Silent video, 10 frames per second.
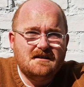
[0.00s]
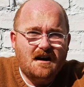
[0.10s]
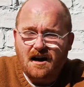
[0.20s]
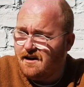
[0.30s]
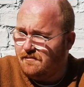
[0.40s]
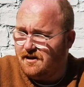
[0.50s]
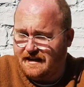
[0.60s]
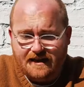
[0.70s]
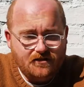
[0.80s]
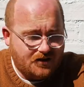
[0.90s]
I don't want to
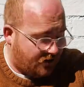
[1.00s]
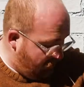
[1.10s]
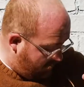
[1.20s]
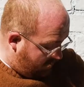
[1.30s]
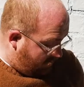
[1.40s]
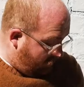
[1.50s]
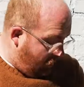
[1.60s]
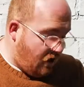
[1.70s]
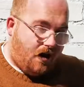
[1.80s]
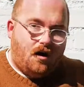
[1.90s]
kill you.
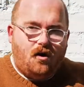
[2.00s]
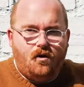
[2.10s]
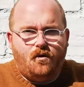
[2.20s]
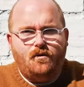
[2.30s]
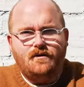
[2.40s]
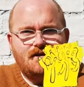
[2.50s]
Uh-oh.